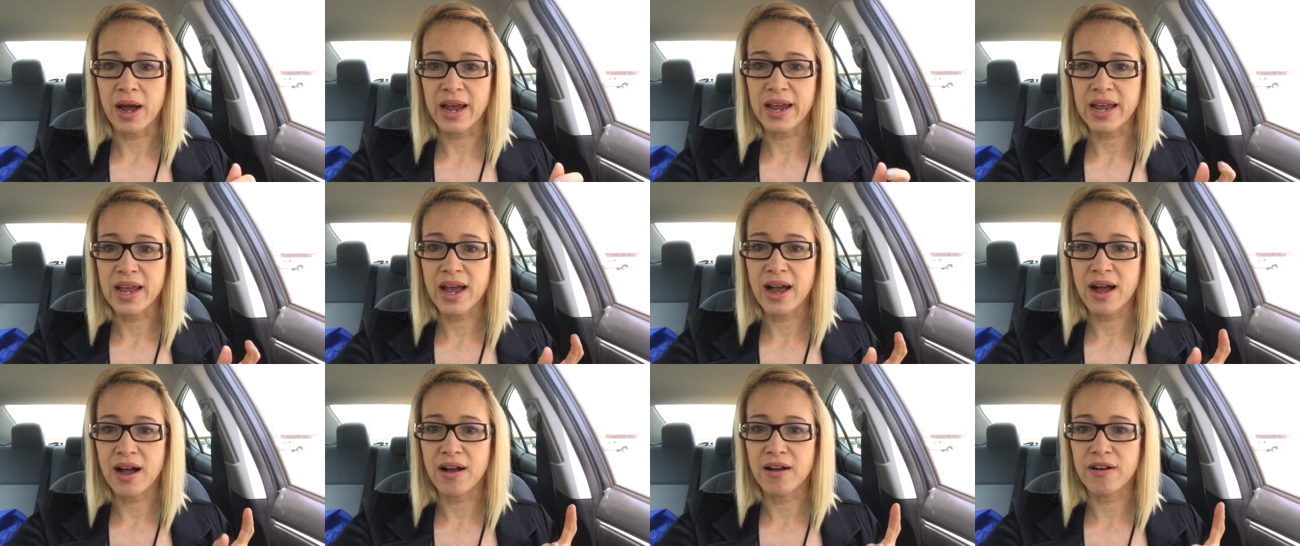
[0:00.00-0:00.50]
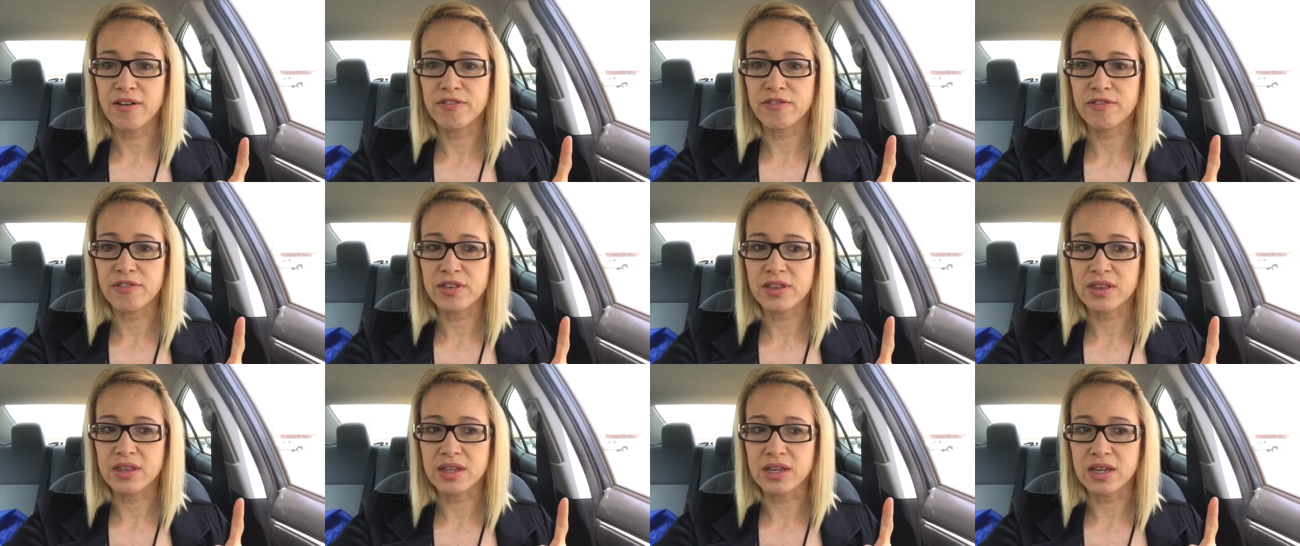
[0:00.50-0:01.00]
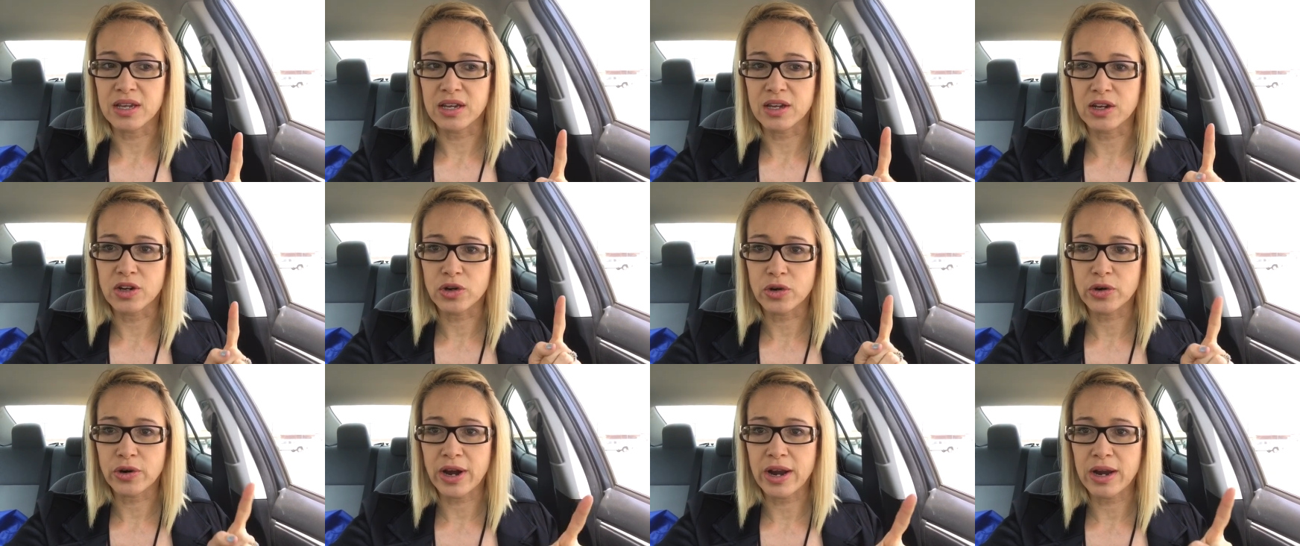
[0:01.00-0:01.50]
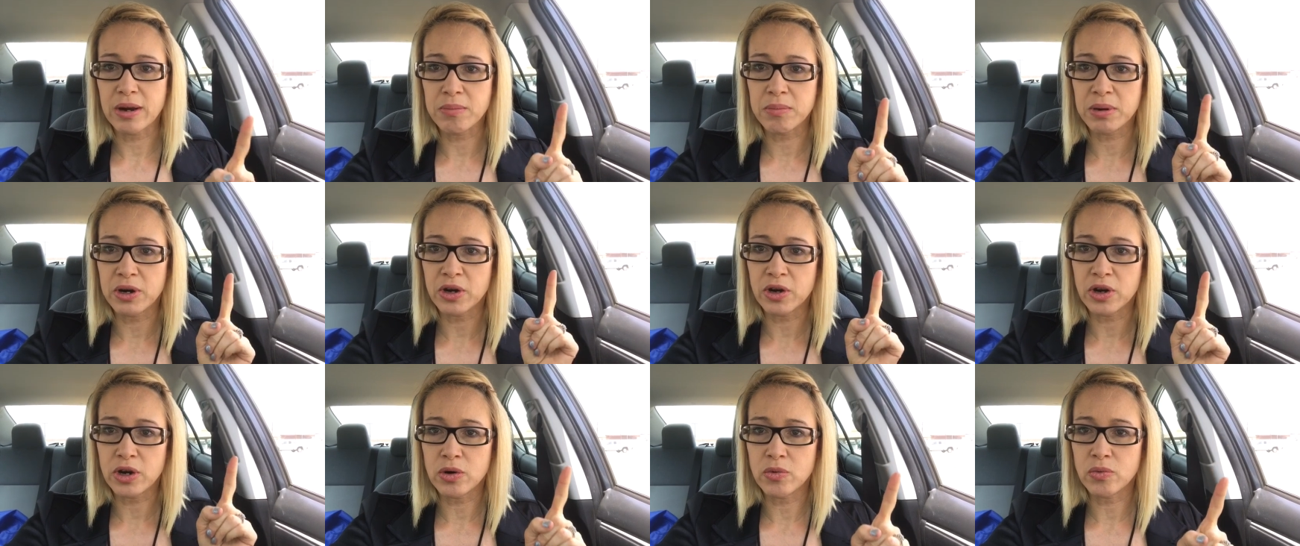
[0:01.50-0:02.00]
I have the
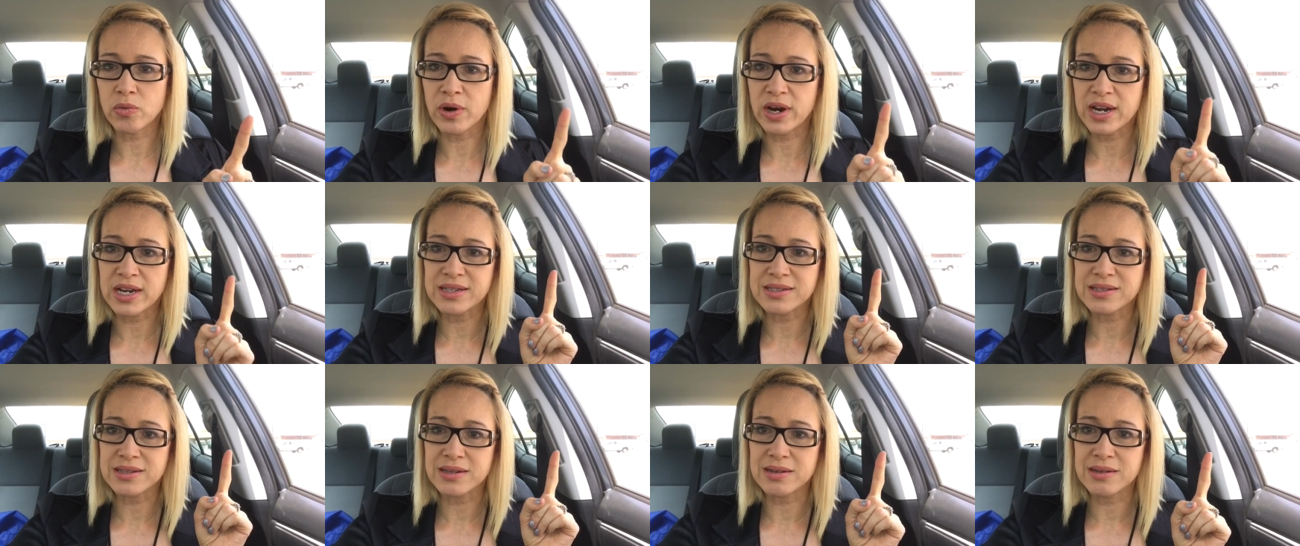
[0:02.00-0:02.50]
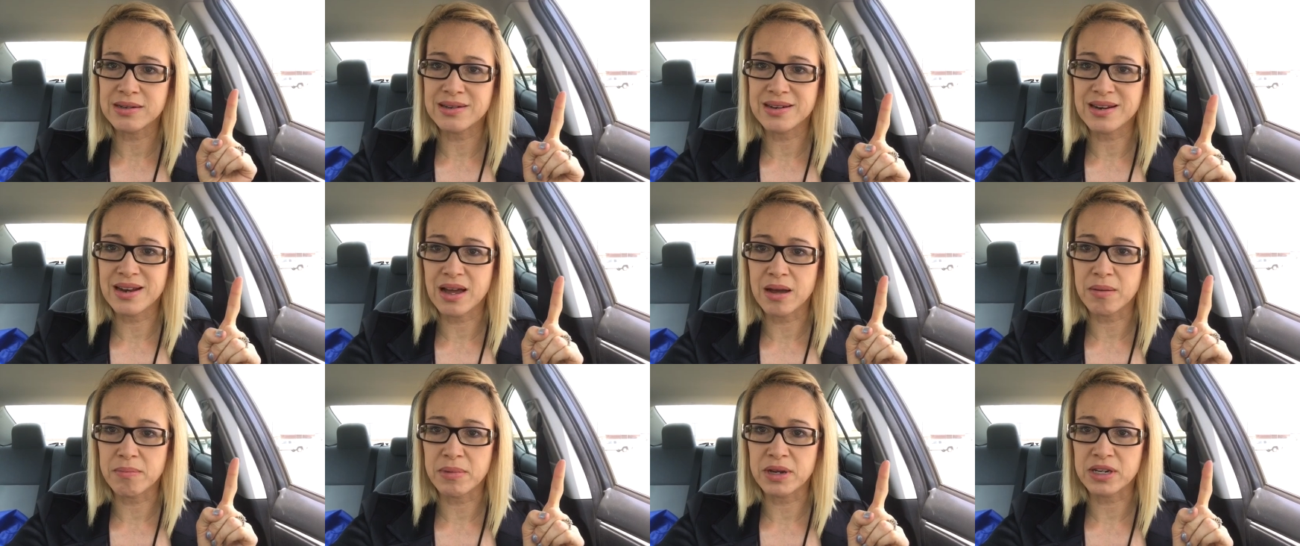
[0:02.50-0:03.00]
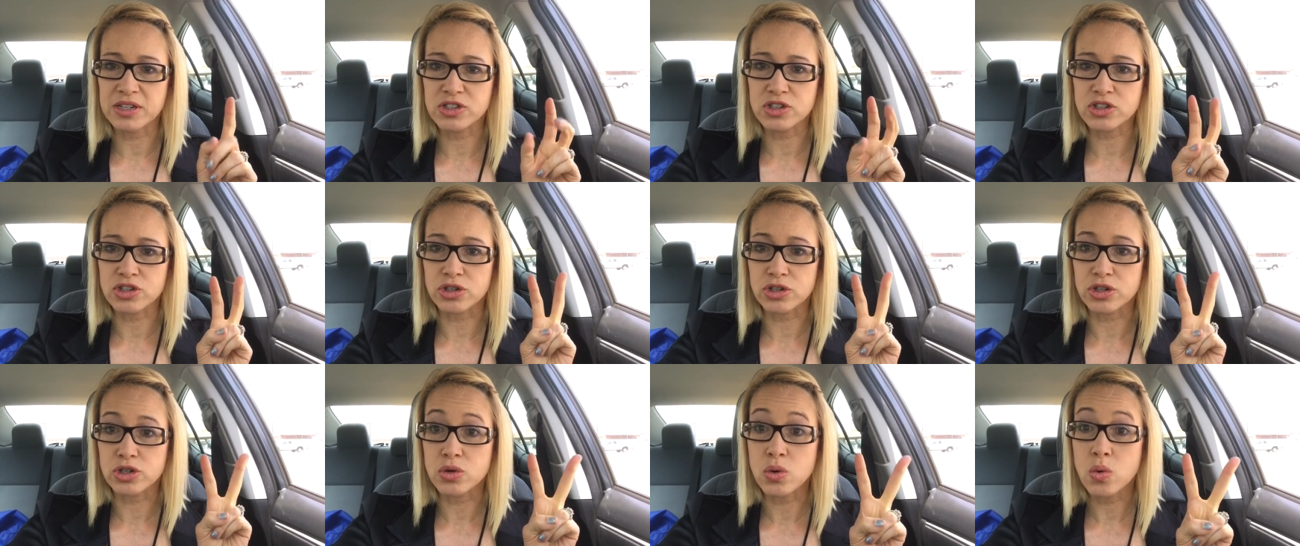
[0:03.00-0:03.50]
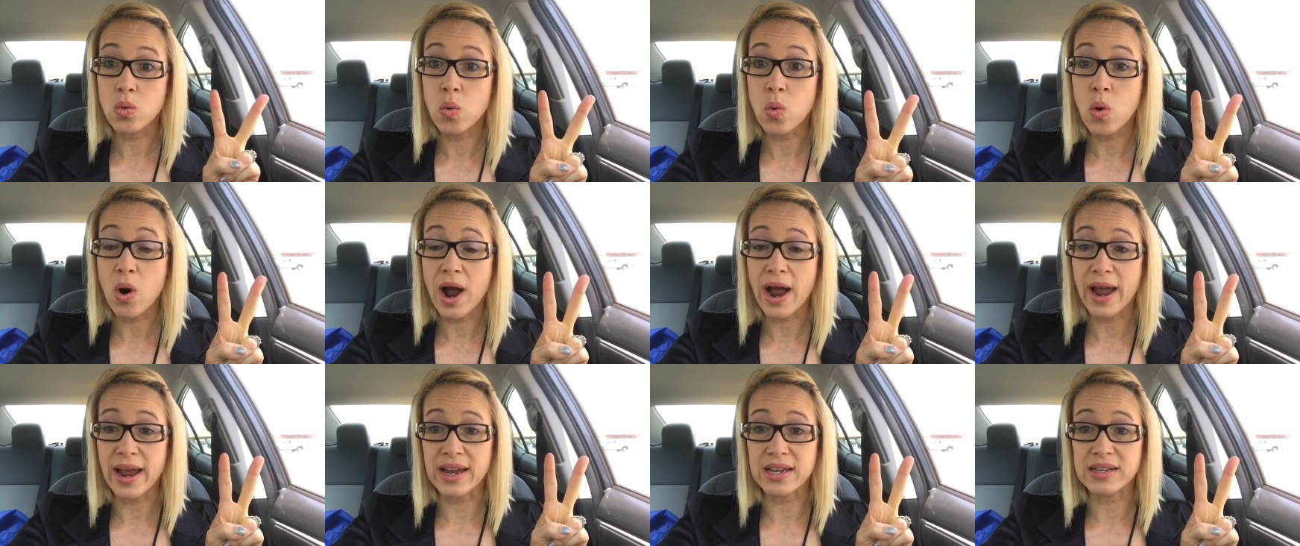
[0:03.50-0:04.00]
cranberry raisin nut mixture
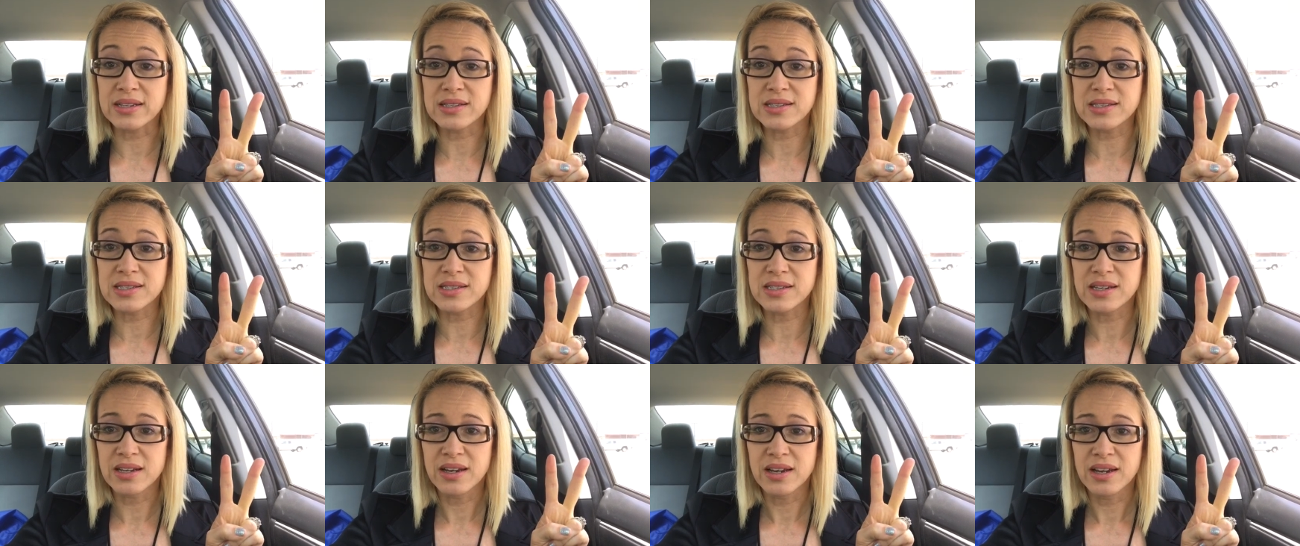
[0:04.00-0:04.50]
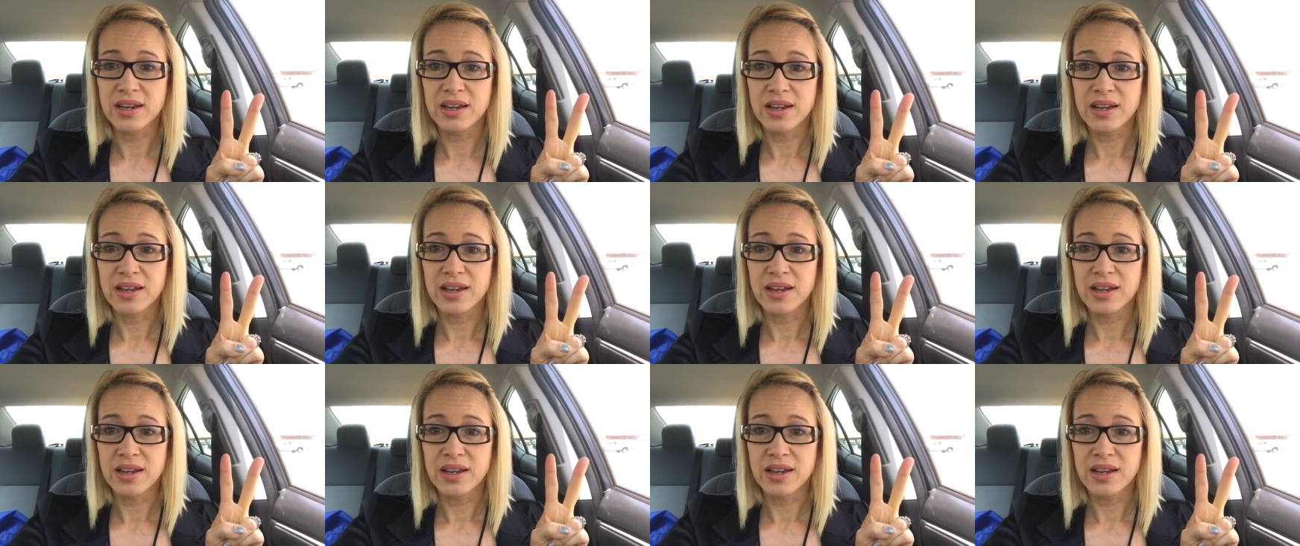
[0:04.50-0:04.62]
twice